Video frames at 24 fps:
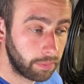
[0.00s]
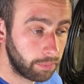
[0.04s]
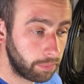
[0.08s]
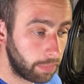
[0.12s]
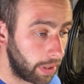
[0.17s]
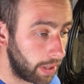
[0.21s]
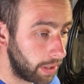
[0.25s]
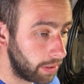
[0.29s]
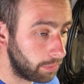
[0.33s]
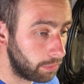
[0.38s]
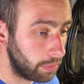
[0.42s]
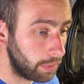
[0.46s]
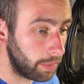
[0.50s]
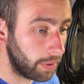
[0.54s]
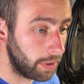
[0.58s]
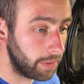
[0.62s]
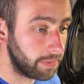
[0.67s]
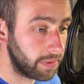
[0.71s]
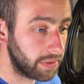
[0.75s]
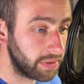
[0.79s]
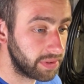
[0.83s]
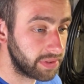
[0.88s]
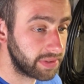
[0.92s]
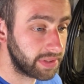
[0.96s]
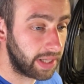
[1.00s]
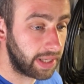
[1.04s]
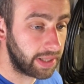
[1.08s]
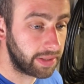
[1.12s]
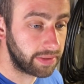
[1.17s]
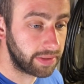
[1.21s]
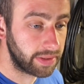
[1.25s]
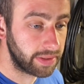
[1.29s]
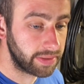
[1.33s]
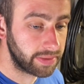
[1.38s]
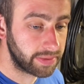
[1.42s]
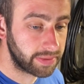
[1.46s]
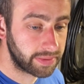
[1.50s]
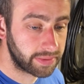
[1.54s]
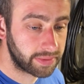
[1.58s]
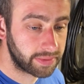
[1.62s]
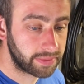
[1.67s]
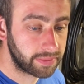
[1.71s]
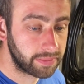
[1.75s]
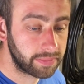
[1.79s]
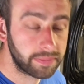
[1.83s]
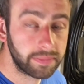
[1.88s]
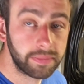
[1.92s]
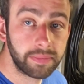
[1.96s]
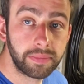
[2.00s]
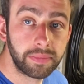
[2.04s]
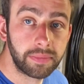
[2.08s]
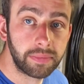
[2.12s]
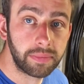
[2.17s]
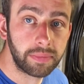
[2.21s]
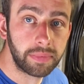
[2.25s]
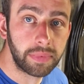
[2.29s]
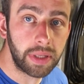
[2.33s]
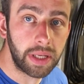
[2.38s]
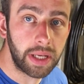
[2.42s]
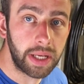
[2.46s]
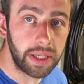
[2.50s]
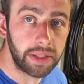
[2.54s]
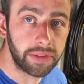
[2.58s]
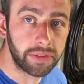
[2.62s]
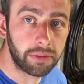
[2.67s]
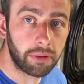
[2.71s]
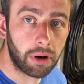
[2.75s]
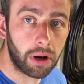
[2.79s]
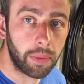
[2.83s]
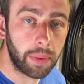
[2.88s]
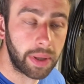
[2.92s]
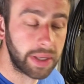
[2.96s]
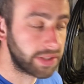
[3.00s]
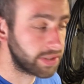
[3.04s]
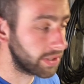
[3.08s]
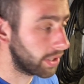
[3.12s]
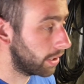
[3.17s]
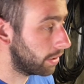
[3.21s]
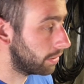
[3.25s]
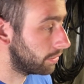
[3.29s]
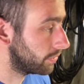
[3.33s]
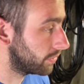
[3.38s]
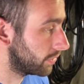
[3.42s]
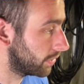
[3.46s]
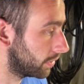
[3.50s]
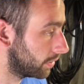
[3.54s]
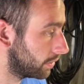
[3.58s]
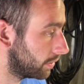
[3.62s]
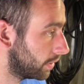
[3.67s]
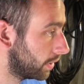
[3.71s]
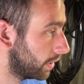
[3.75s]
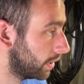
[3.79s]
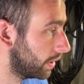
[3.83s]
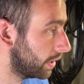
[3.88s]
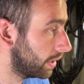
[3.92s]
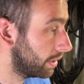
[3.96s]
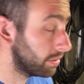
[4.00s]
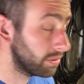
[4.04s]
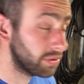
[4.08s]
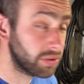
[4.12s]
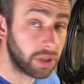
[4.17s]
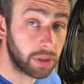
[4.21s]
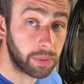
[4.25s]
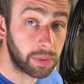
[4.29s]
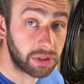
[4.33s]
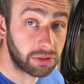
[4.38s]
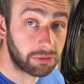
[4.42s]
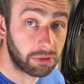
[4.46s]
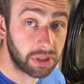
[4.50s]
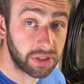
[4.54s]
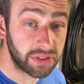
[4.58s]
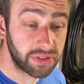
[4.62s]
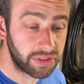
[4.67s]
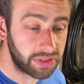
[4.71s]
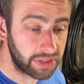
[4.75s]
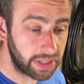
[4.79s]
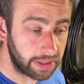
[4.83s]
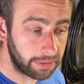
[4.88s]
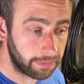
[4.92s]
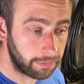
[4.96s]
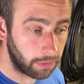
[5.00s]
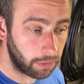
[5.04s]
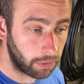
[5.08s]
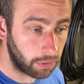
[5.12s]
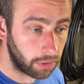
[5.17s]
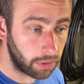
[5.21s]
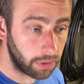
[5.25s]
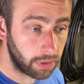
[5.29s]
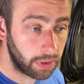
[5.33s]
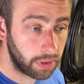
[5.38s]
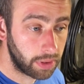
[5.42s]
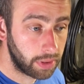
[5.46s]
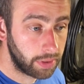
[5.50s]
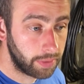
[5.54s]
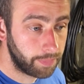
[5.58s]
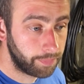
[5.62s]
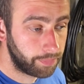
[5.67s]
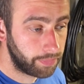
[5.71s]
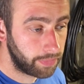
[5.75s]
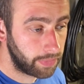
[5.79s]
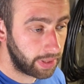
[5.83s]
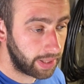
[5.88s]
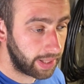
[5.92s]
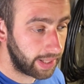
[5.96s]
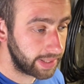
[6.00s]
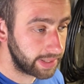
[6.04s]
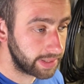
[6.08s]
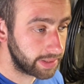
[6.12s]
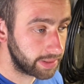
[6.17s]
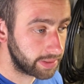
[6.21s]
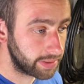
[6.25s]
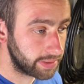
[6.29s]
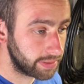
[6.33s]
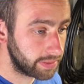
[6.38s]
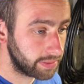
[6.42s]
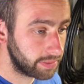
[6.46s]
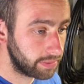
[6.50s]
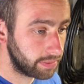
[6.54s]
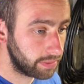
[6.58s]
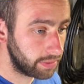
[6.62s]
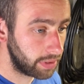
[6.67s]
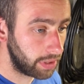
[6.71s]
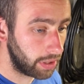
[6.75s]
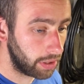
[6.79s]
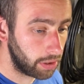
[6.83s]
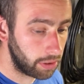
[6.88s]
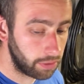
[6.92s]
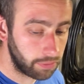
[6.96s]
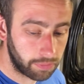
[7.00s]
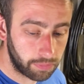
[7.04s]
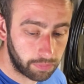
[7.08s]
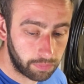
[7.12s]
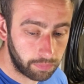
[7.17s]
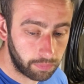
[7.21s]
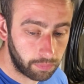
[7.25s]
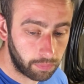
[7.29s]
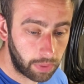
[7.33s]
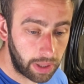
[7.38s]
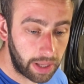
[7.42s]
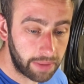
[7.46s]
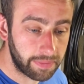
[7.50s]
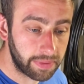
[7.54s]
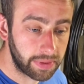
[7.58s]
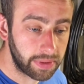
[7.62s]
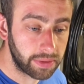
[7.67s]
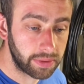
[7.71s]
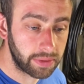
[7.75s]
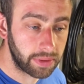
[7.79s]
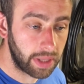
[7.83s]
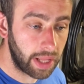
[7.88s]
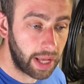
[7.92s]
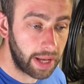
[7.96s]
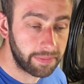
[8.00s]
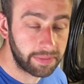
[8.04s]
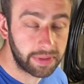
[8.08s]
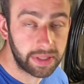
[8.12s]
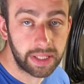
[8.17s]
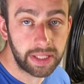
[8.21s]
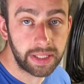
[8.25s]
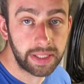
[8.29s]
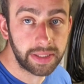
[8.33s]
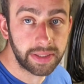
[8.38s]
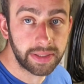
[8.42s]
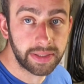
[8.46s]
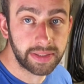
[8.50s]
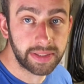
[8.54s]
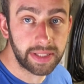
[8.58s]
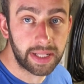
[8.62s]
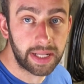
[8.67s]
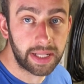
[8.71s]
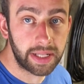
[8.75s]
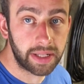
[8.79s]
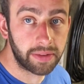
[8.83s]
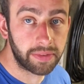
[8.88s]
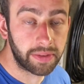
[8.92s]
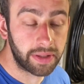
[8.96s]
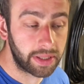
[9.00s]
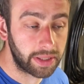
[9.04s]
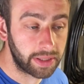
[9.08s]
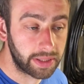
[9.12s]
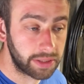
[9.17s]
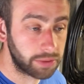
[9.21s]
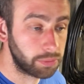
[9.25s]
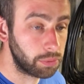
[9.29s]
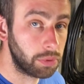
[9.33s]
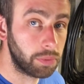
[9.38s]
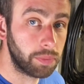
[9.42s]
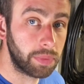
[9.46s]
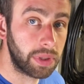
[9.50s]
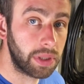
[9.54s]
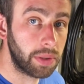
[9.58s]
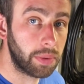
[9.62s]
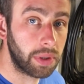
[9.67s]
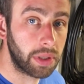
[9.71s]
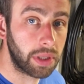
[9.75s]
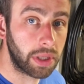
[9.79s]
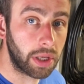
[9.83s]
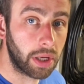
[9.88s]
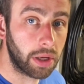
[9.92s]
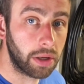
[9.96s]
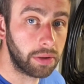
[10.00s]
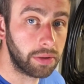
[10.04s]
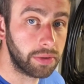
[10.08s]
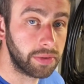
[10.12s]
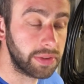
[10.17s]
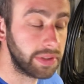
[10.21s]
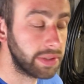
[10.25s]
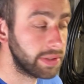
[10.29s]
But we both understand it is the right way to go. So there was so much rust in that floor, and if we ever needed to sell anything, this wouldn't be the one that goes.